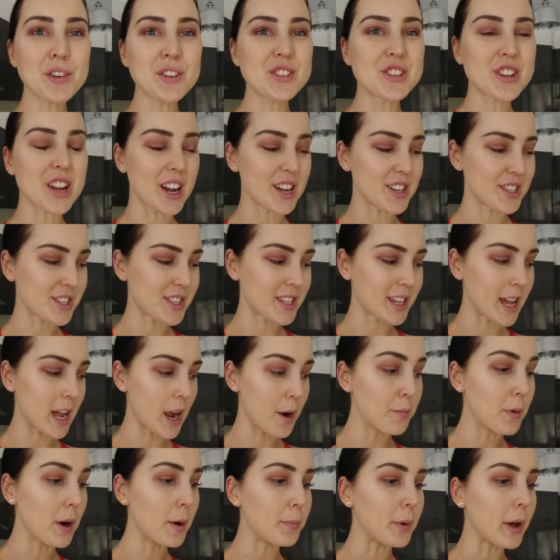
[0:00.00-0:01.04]
and charge the
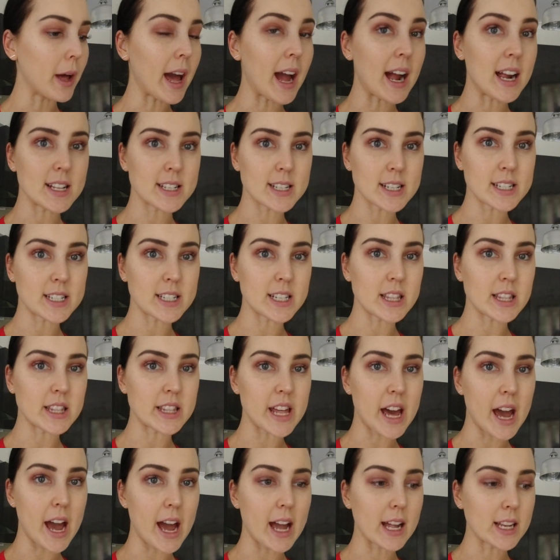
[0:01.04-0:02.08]
camera, but as I did
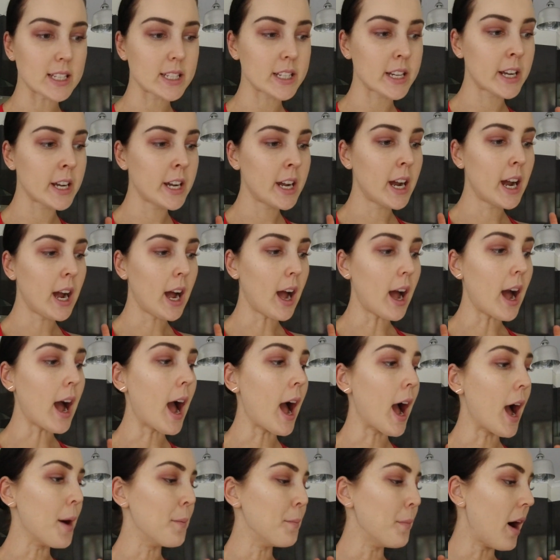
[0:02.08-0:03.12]
that,
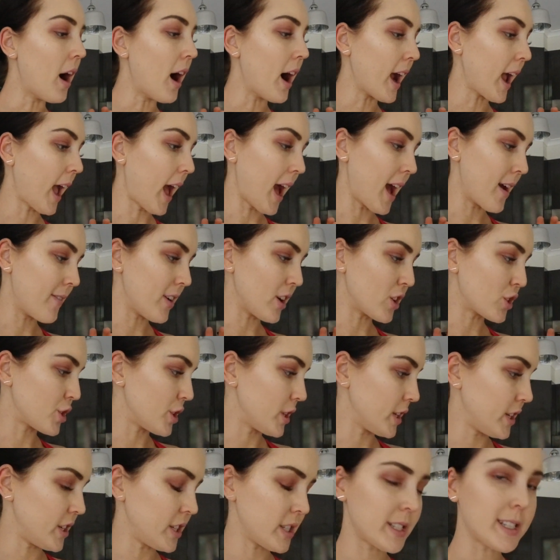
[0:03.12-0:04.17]
I have
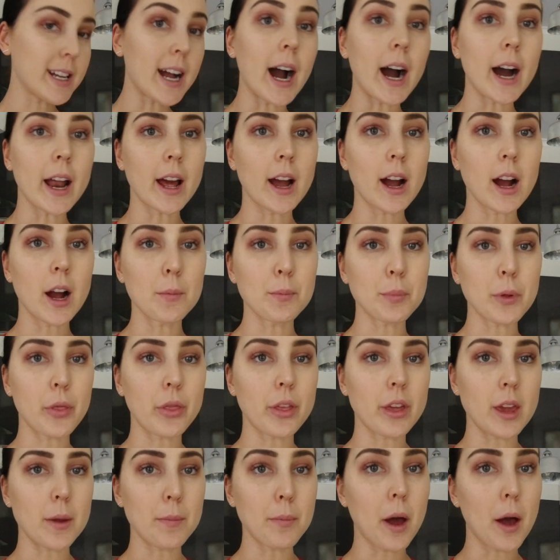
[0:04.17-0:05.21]
actually just cut up
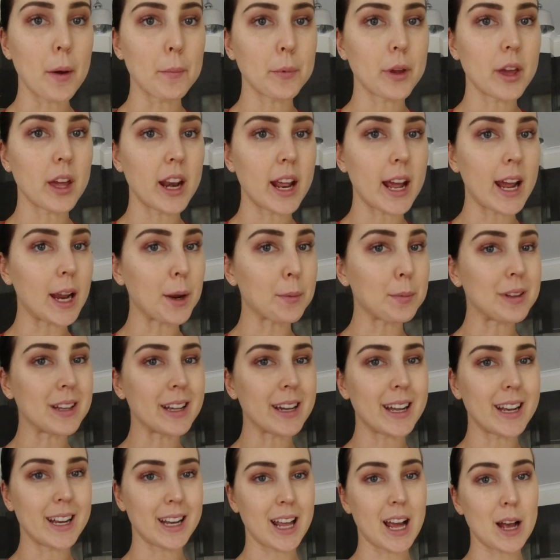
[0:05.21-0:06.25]
the pumpkin,
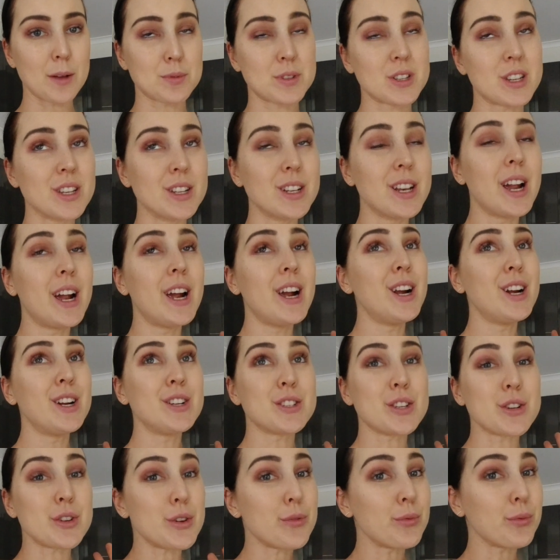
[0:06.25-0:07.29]
eggplant, and capsicum, so
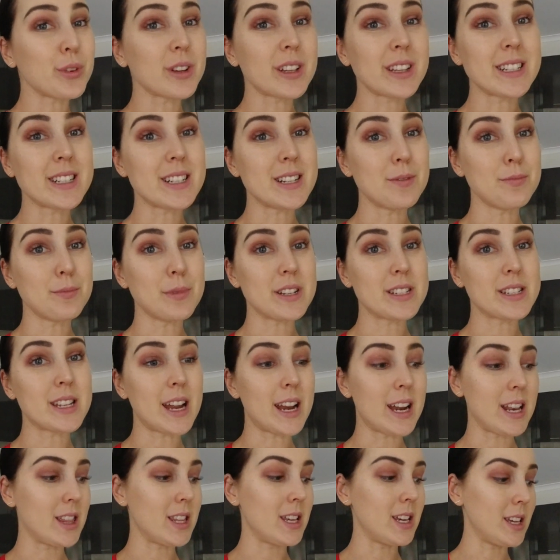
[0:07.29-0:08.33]
you really didn't miss
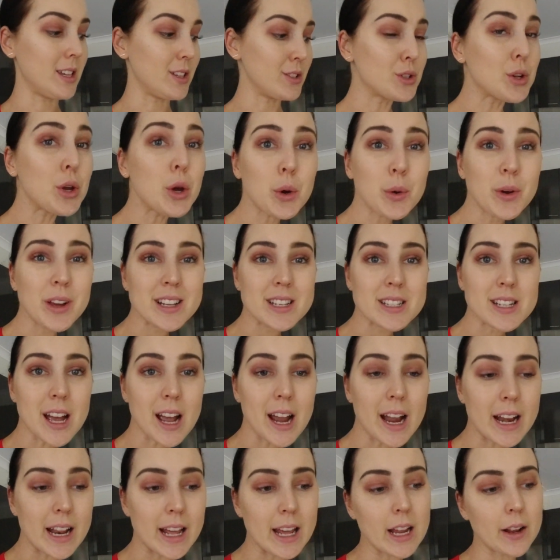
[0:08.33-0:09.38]
anything too
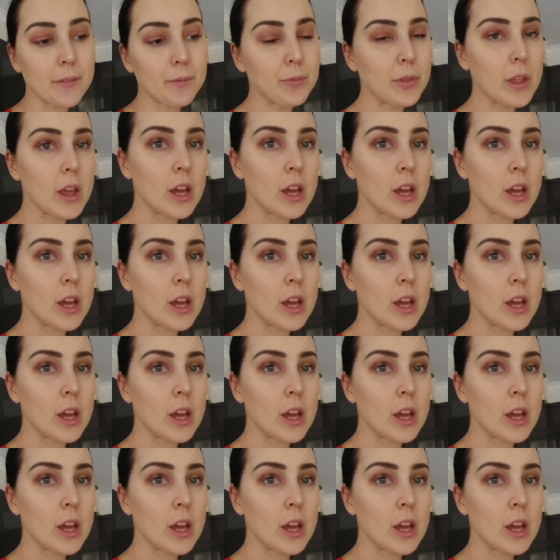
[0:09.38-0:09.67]
exciting.